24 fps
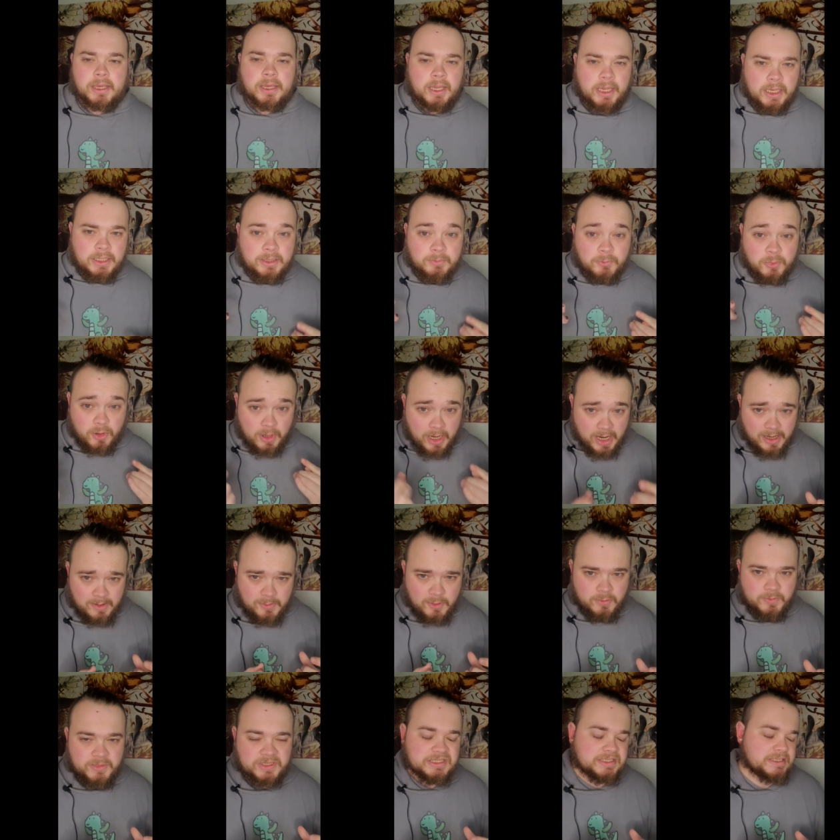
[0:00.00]
And the
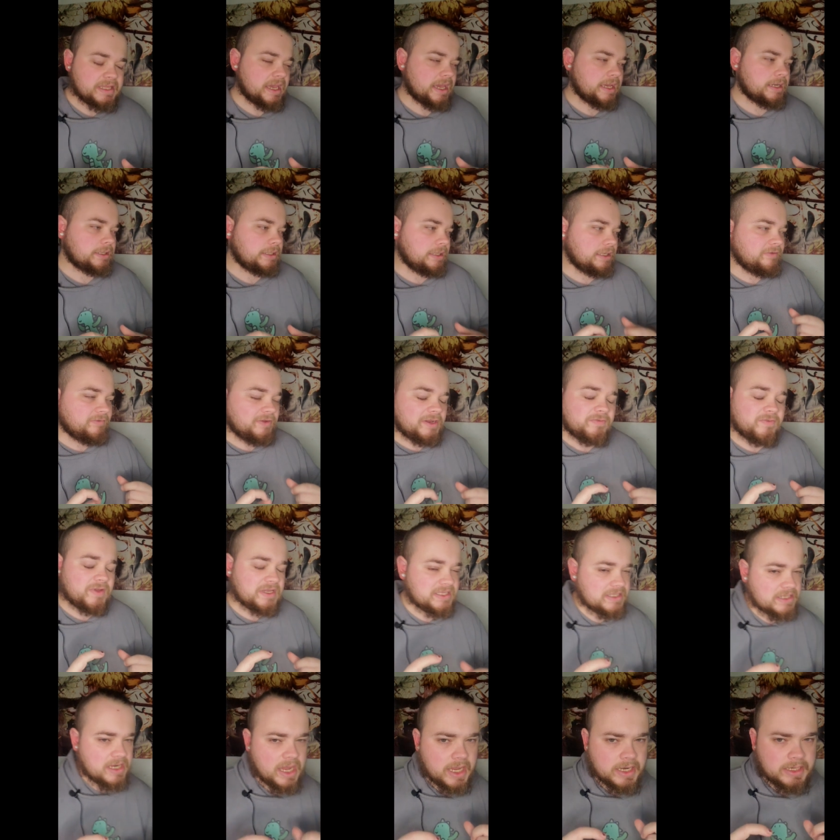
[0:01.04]
problem is that even if
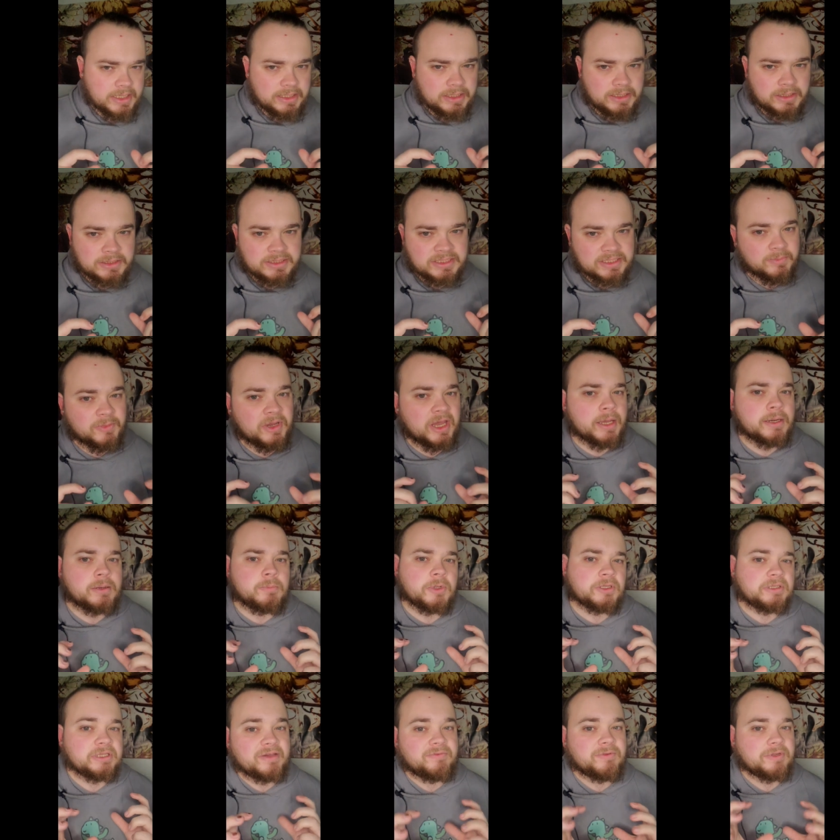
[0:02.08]
it's not in some kind of
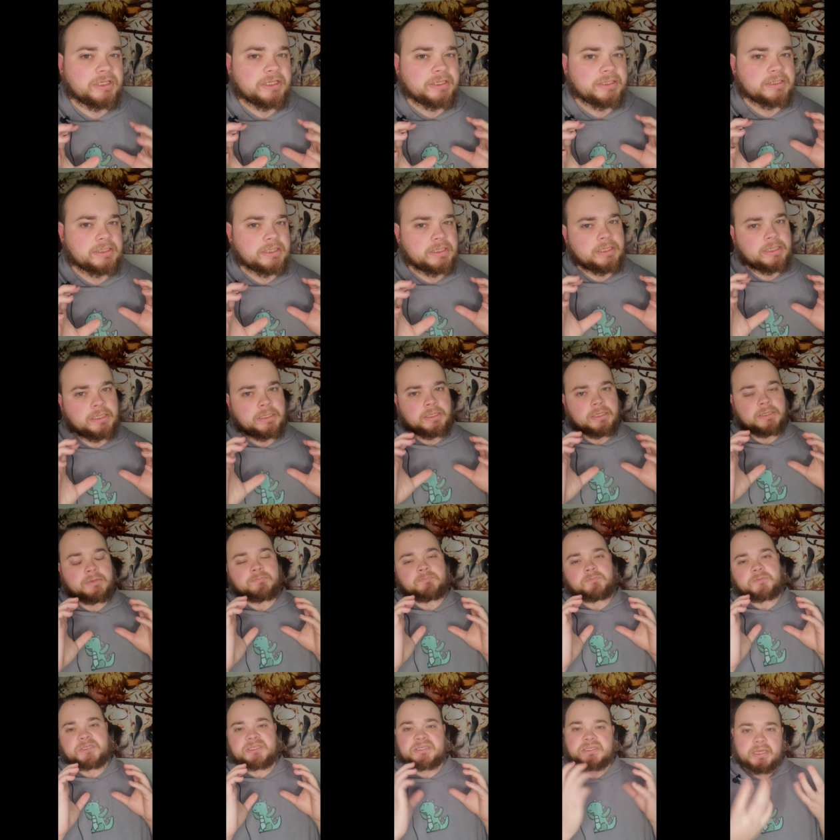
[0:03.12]
malevolent
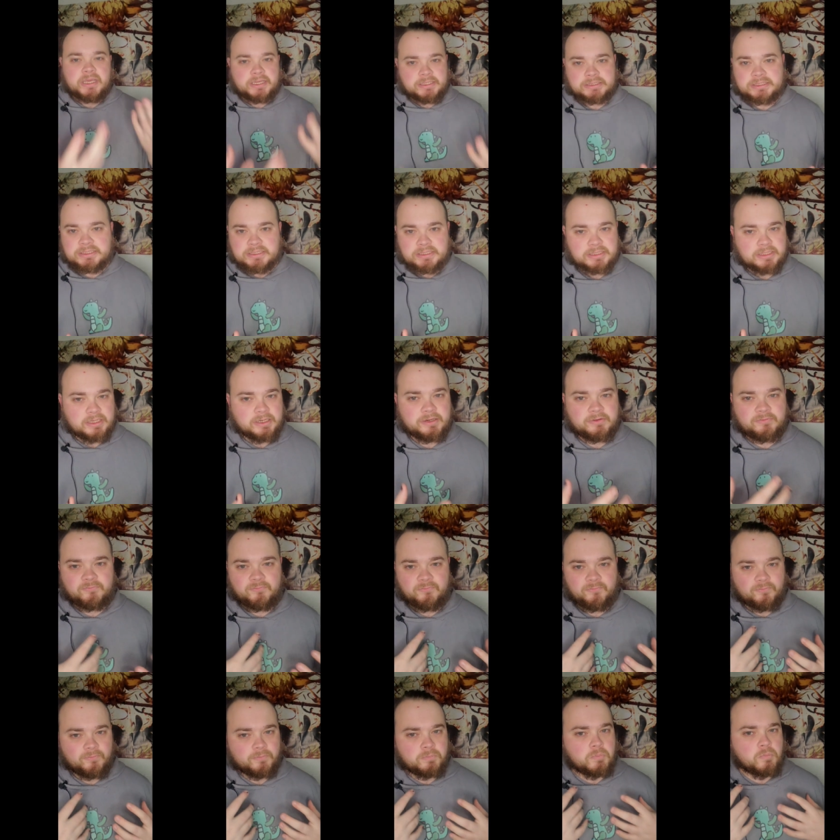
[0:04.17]
sense
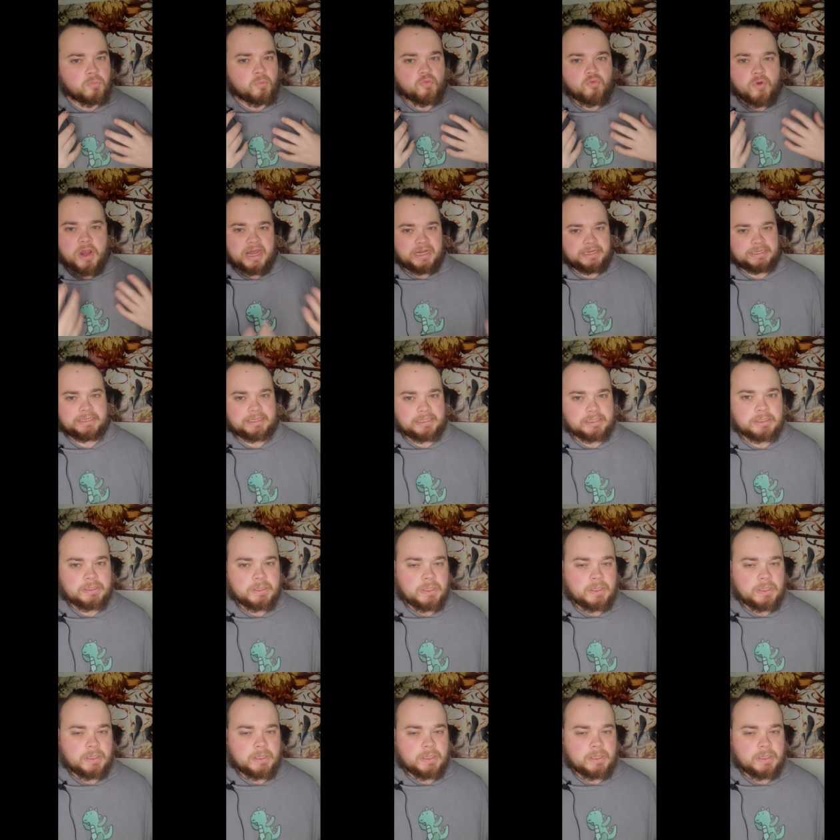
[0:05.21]
of writing,